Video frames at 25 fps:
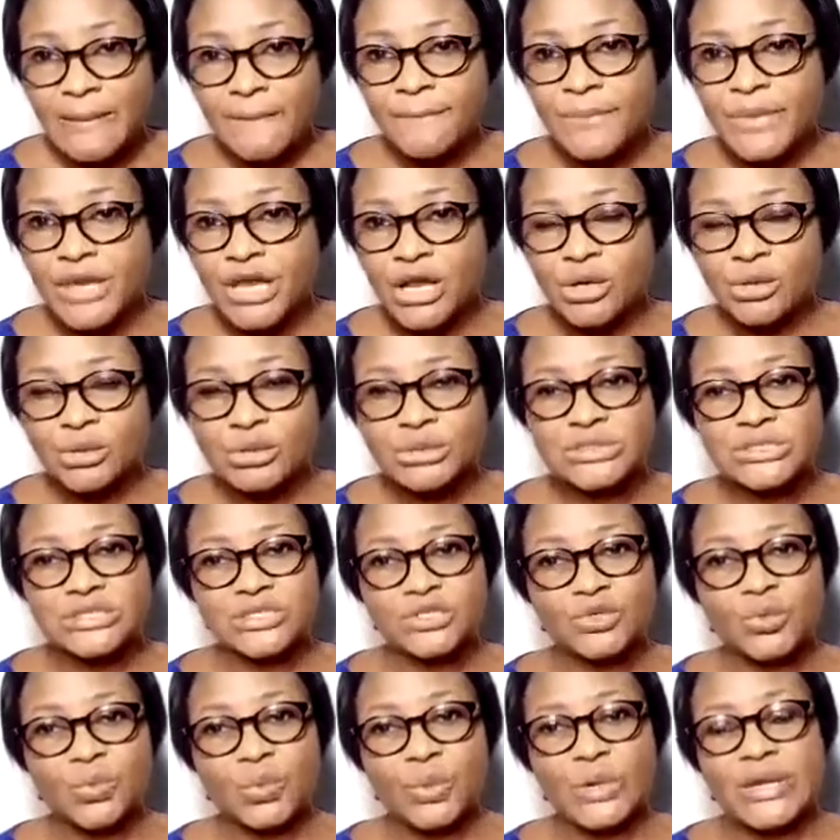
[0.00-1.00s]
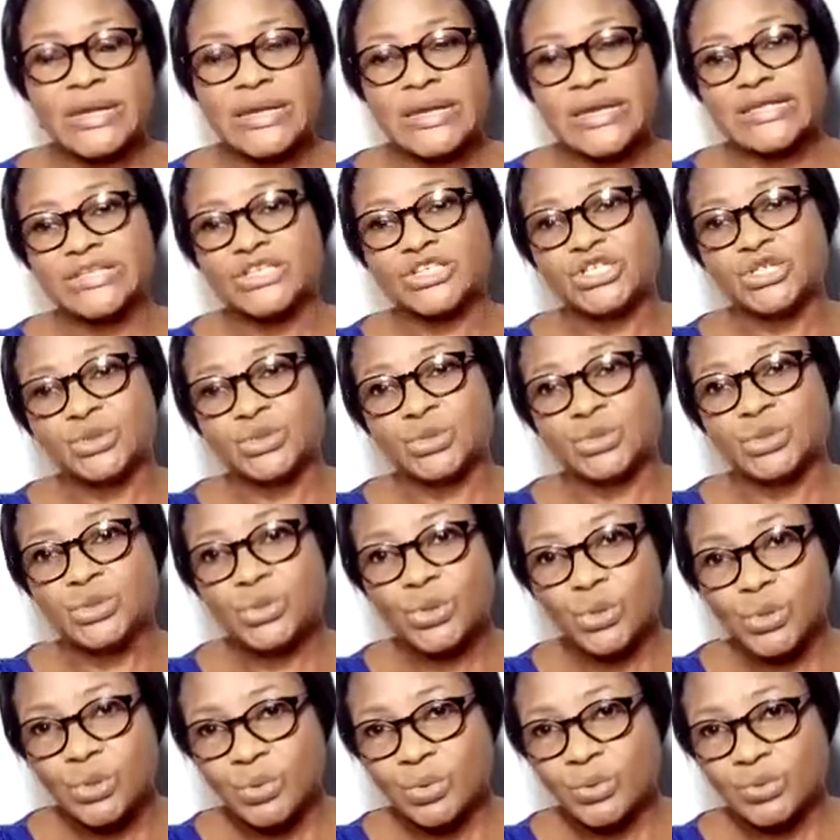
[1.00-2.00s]
because we need to
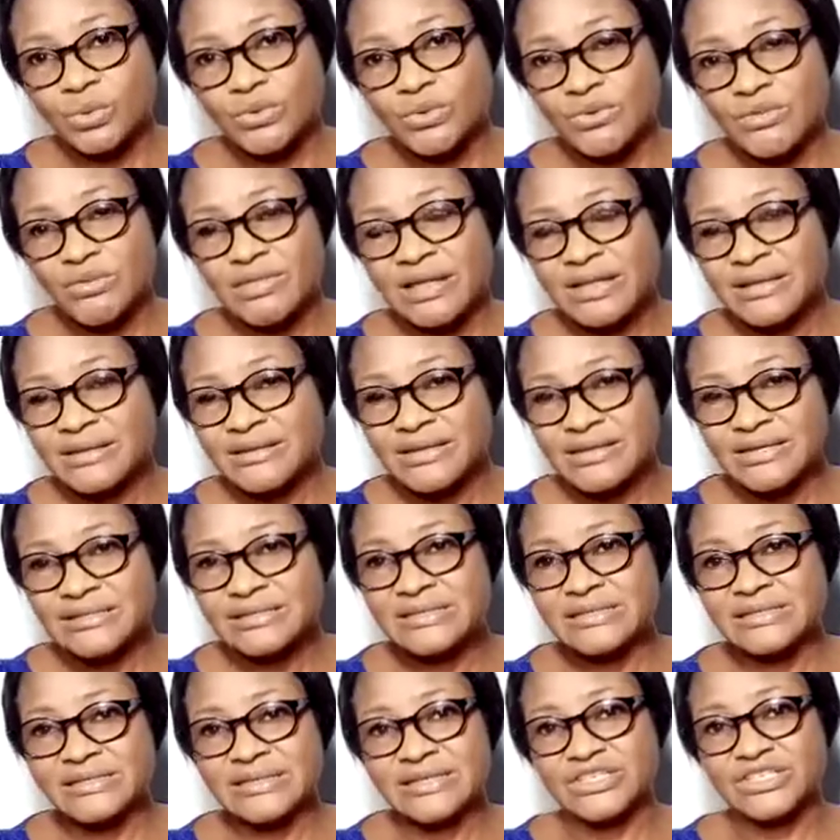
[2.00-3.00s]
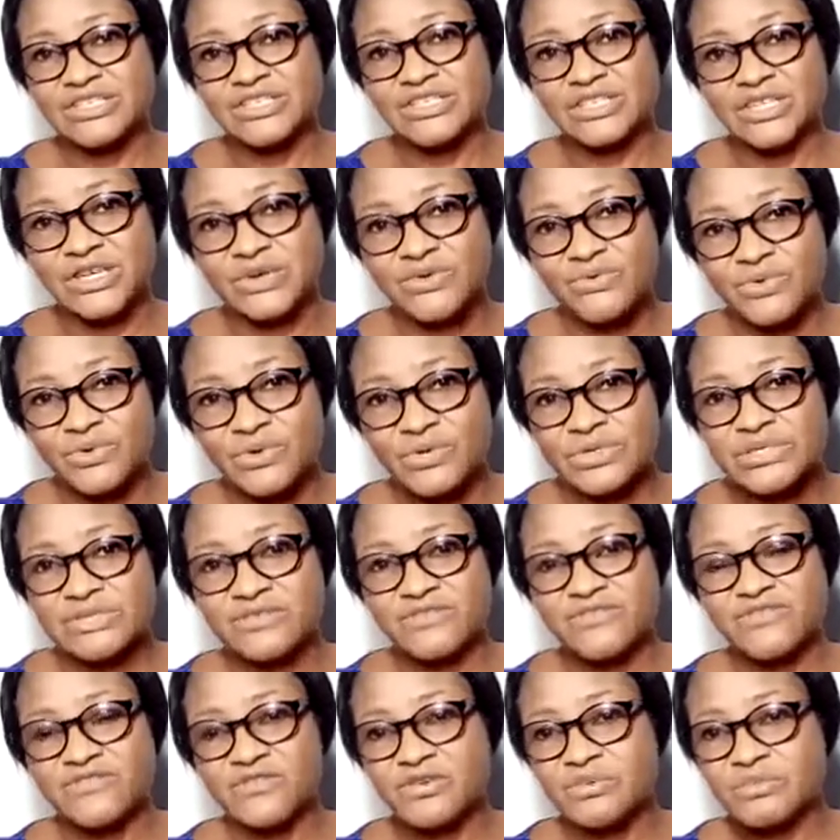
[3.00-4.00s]
know that this is a serious
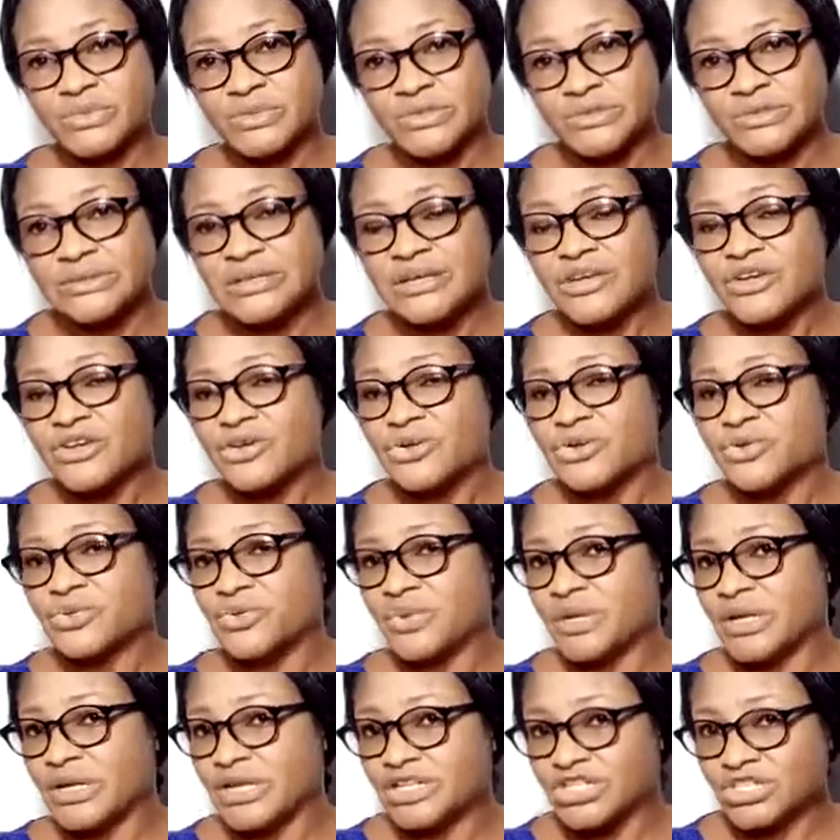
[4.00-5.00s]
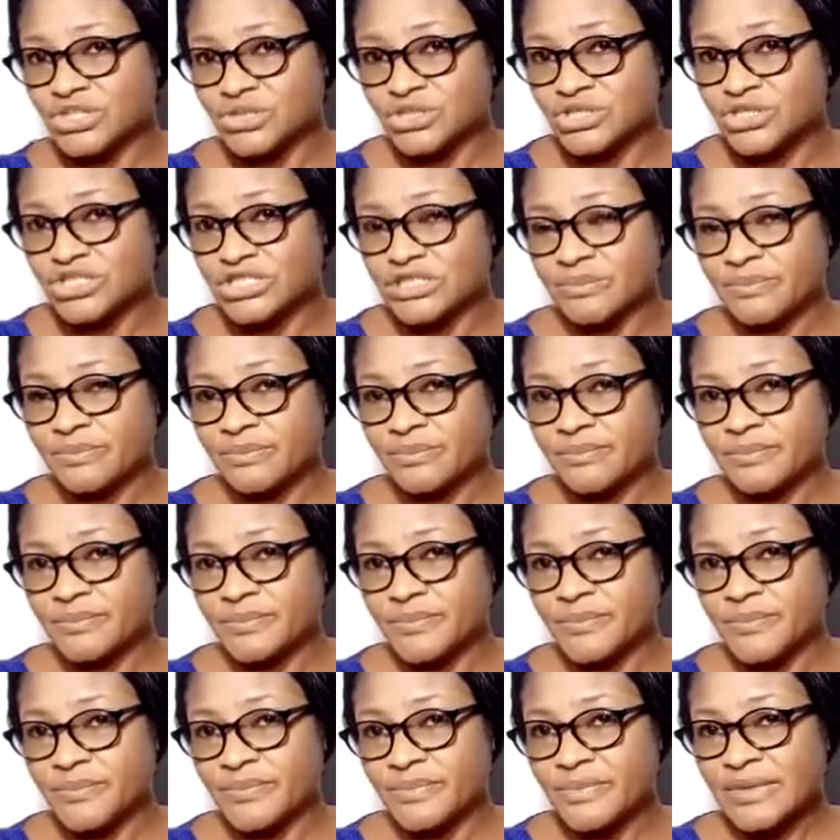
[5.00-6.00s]
formal relationship.
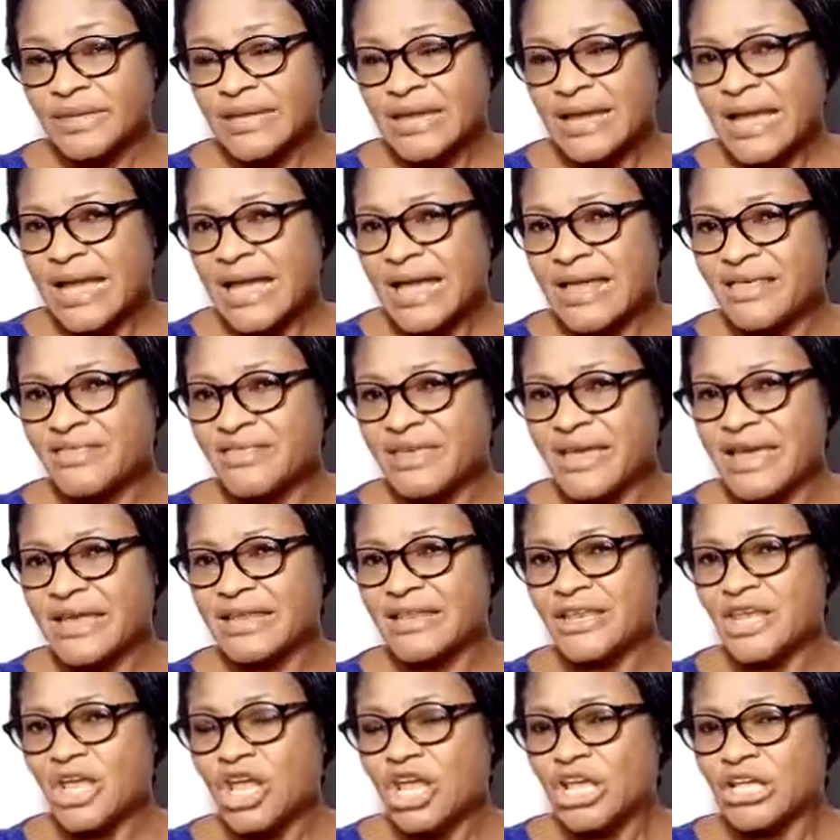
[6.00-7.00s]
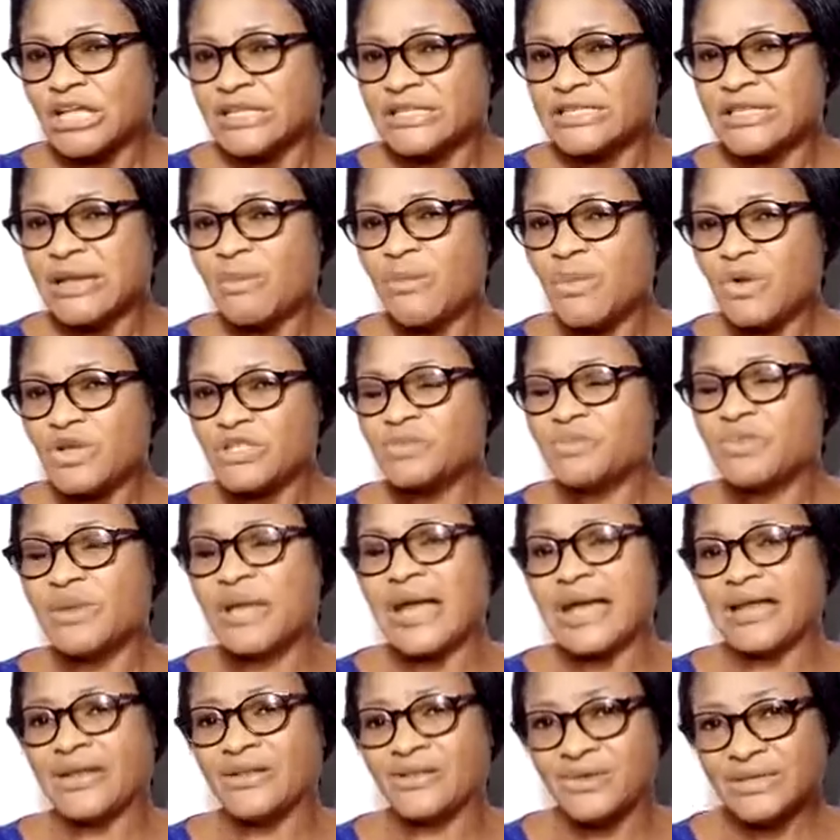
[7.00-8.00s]
And then there must be
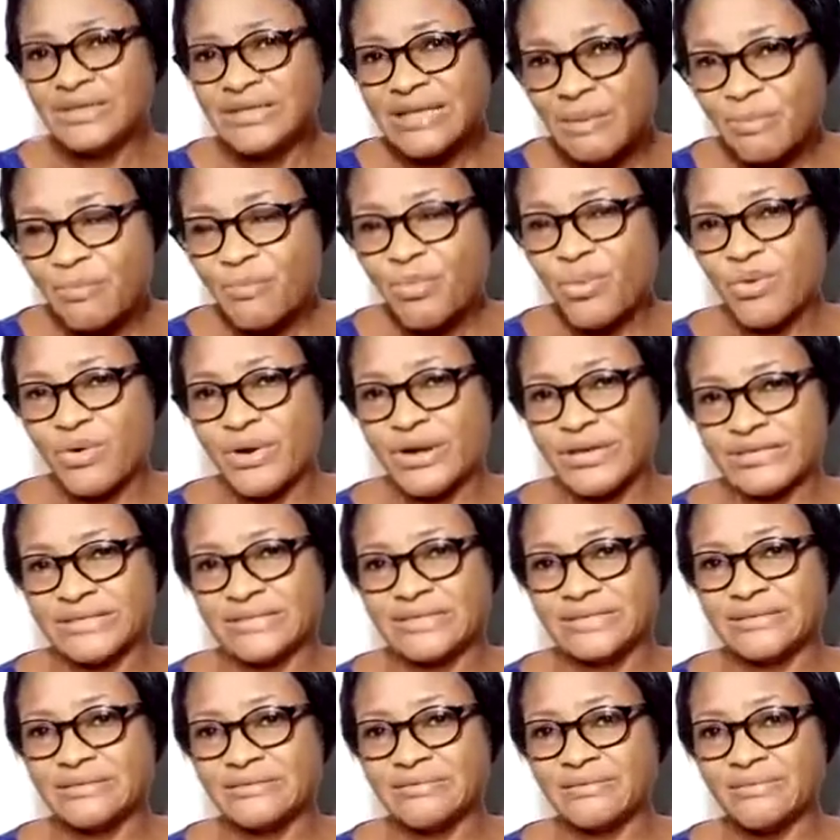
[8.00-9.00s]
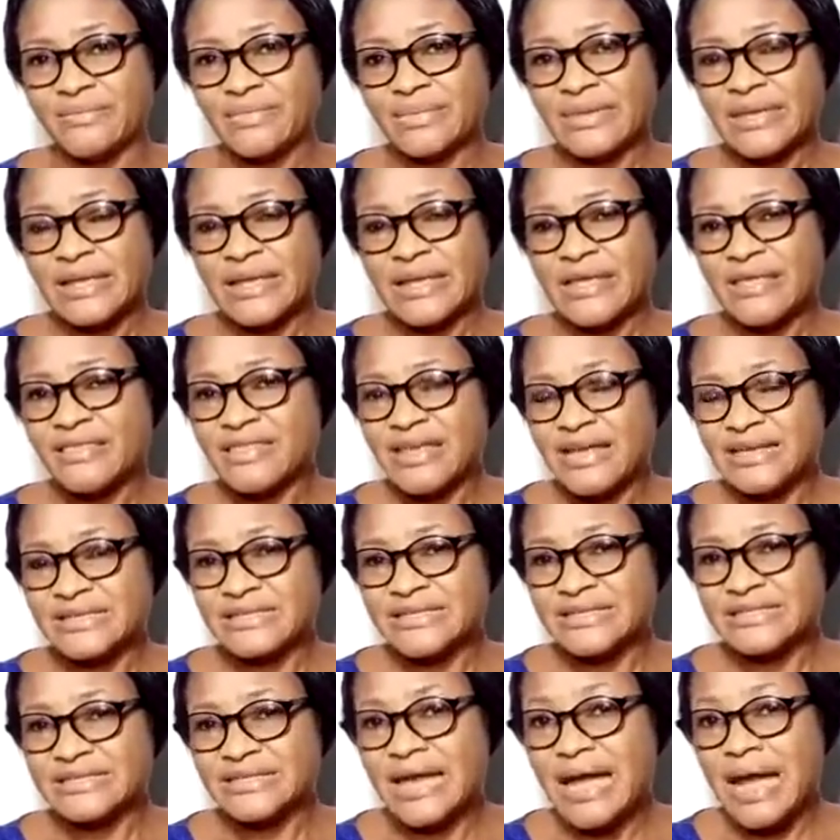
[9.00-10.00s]
another point, that
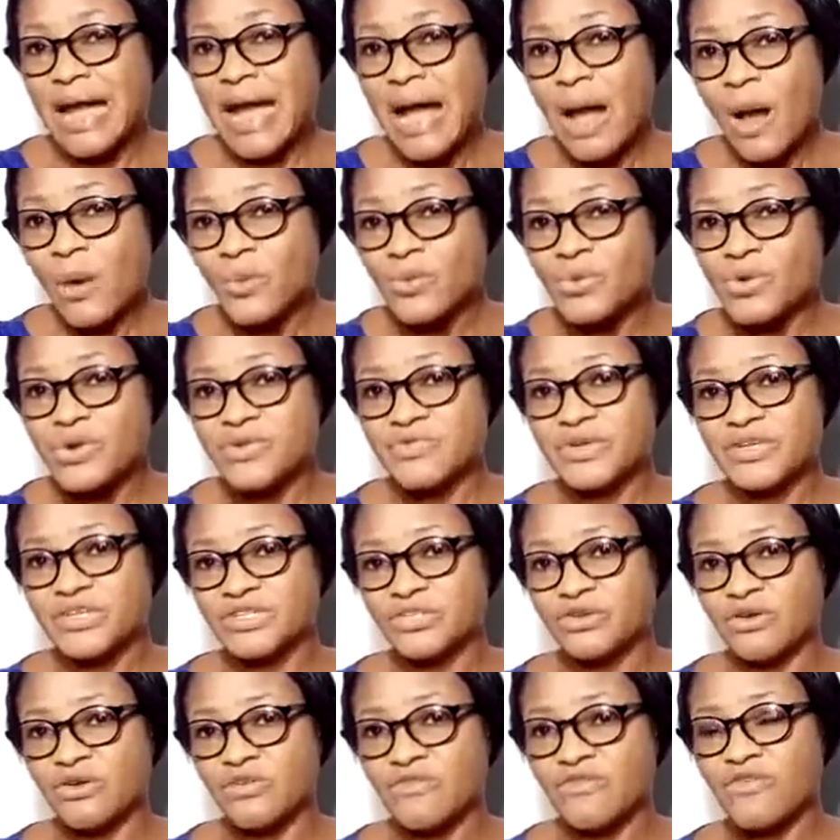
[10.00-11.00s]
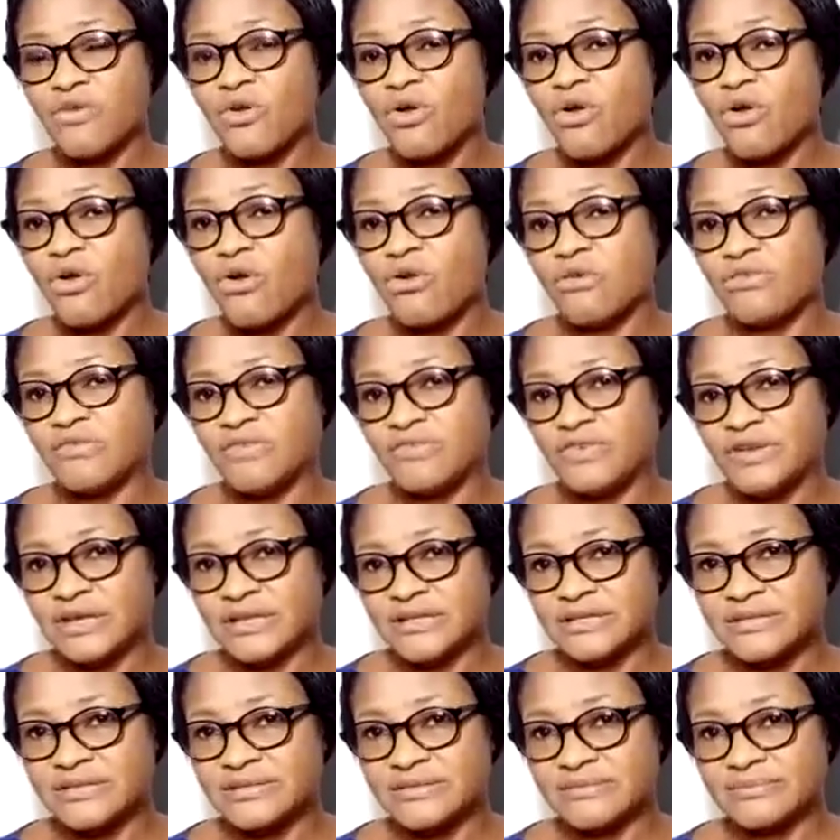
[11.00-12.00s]
is, how do we resolve
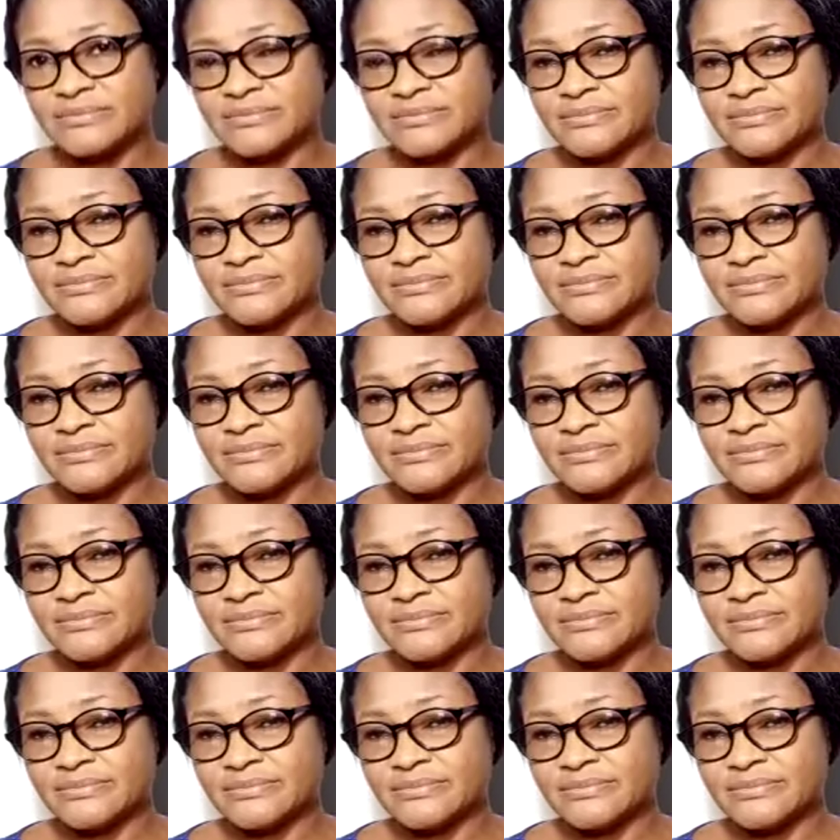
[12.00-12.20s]
conflicts?